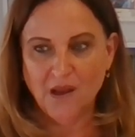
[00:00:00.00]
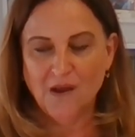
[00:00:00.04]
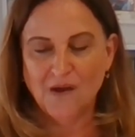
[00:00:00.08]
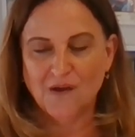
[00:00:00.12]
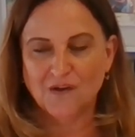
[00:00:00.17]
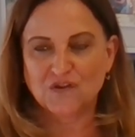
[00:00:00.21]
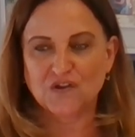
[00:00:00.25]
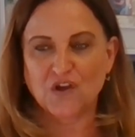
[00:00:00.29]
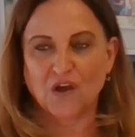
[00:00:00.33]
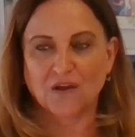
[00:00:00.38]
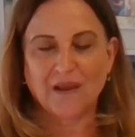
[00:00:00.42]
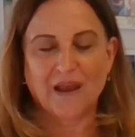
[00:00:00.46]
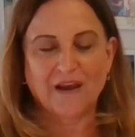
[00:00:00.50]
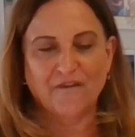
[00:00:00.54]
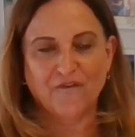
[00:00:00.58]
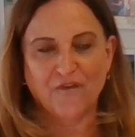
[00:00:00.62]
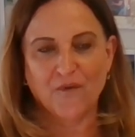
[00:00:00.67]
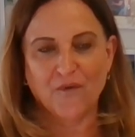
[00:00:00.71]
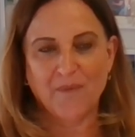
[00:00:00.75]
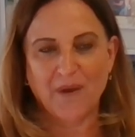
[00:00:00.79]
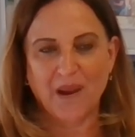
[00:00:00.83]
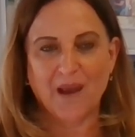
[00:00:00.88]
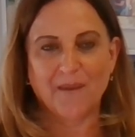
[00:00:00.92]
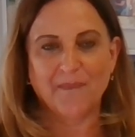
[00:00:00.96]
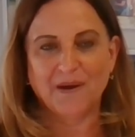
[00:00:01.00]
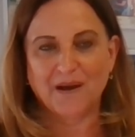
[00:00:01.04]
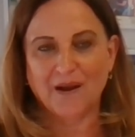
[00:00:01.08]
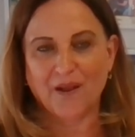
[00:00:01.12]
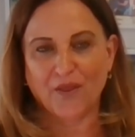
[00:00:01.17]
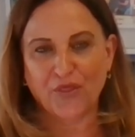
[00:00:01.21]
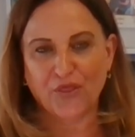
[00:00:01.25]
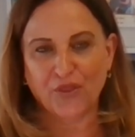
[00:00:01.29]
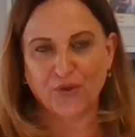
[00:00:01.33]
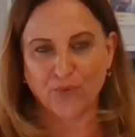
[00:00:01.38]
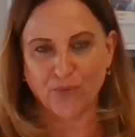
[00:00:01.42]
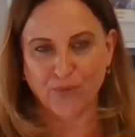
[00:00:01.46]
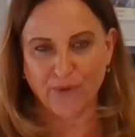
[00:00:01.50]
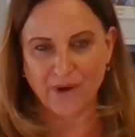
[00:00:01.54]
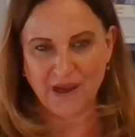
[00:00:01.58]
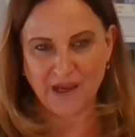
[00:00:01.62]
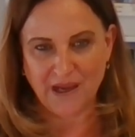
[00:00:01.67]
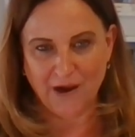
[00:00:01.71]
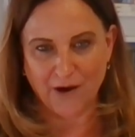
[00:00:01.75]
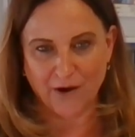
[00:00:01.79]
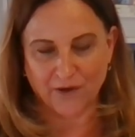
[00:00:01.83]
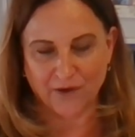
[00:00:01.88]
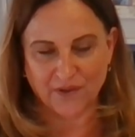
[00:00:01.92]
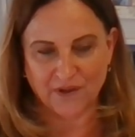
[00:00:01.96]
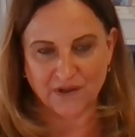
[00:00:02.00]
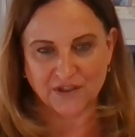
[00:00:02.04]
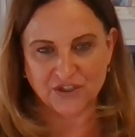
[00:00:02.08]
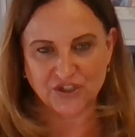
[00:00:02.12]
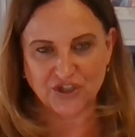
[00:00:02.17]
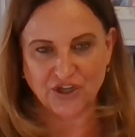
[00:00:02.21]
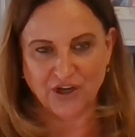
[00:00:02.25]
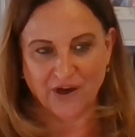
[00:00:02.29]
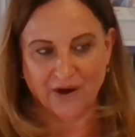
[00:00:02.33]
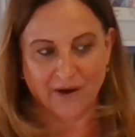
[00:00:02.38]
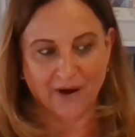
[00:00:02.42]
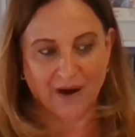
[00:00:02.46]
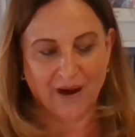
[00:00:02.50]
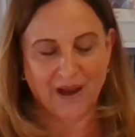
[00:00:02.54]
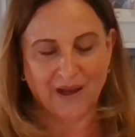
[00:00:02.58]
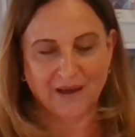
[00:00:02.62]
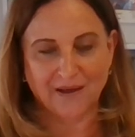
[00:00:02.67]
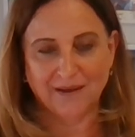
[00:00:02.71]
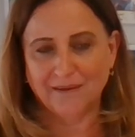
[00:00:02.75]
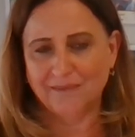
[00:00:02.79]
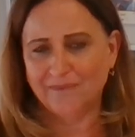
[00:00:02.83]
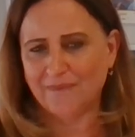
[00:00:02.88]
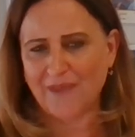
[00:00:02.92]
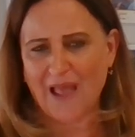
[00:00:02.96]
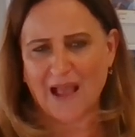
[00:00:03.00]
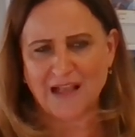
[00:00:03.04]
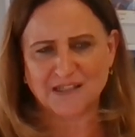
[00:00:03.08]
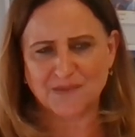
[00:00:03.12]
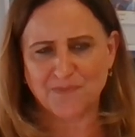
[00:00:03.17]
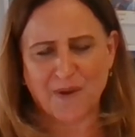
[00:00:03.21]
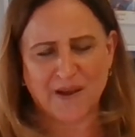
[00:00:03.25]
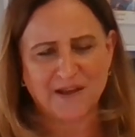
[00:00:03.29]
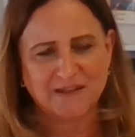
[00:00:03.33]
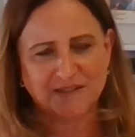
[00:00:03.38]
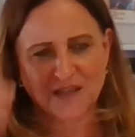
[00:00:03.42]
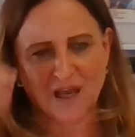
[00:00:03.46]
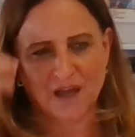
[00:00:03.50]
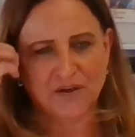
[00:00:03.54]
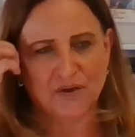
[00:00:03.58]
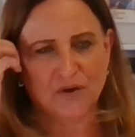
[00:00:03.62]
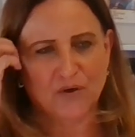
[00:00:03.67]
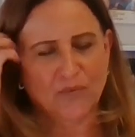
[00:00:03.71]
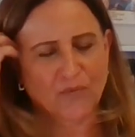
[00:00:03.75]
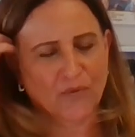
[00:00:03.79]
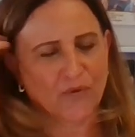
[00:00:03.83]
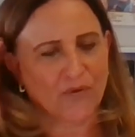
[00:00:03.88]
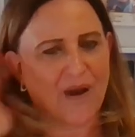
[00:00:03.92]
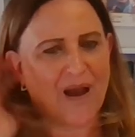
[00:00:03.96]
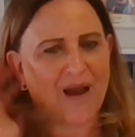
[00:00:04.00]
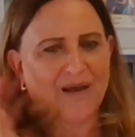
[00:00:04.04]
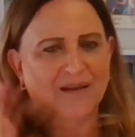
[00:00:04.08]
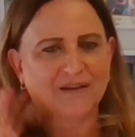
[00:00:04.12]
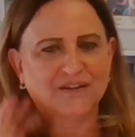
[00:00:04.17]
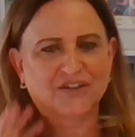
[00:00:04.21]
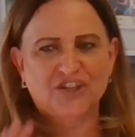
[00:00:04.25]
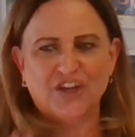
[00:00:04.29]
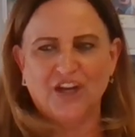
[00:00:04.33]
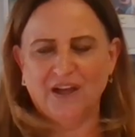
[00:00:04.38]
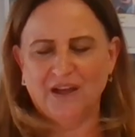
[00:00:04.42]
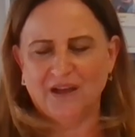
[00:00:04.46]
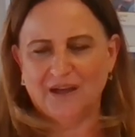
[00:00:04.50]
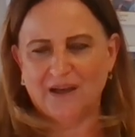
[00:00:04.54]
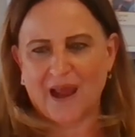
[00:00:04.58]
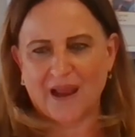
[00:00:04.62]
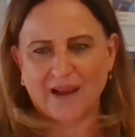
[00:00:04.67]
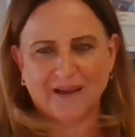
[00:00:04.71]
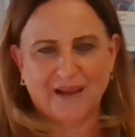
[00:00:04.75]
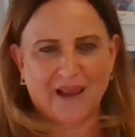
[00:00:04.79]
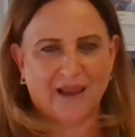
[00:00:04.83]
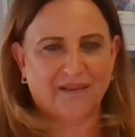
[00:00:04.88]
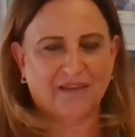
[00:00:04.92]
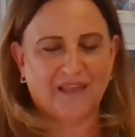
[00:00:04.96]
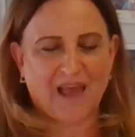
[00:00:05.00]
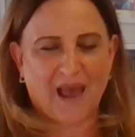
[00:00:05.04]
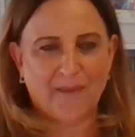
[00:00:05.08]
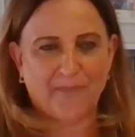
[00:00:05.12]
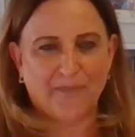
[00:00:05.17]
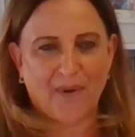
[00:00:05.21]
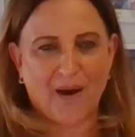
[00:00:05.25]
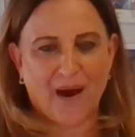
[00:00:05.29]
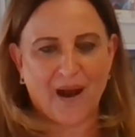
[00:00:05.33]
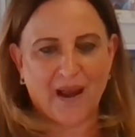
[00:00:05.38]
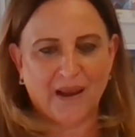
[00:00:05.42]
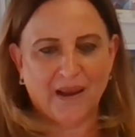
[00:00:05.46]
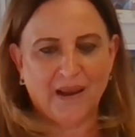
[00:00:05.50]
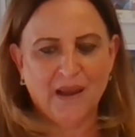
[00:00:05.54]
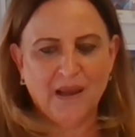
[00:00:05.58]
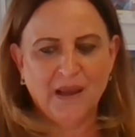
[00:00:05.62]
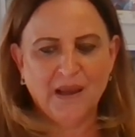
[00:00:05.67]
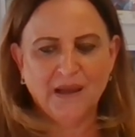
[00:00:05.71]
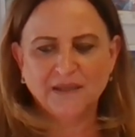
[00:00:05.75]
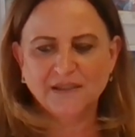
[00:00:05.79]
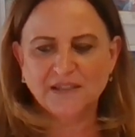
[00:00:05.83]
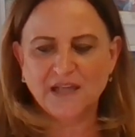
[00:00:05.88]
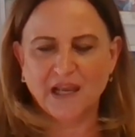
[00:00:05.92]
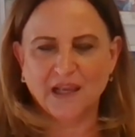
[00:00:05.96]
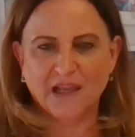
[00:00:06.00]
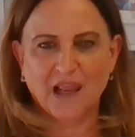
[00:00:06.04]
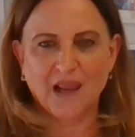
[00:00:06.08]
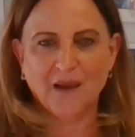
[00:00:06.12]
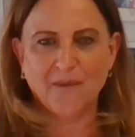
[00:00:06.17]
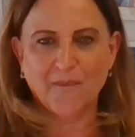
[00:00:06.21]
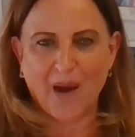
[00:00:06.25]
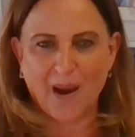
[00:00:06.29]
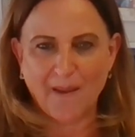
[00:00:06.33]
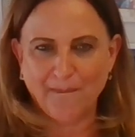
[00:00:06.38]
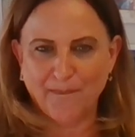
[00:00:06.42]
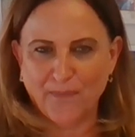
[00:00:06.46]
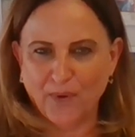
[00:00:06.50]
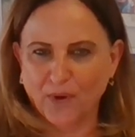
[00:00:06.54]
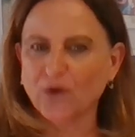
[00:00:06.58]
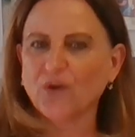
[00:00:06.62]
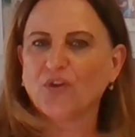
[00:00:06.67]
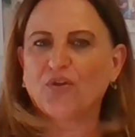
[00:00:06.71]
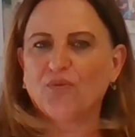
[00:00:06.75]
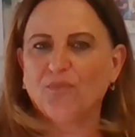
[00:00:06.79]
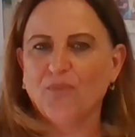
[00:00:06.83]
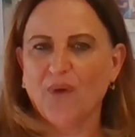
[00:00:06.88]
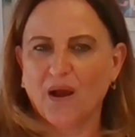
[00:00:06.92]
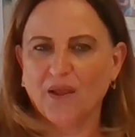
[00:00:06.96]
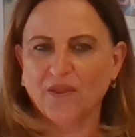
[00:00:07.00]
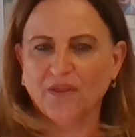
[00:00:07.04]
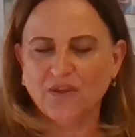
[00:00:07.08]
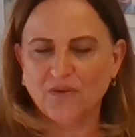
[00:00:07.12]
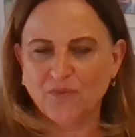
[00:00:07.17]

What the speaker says: So, like for me, I'm in a 3-year this year, and that's based on numerology, and I get that by taking my birth month,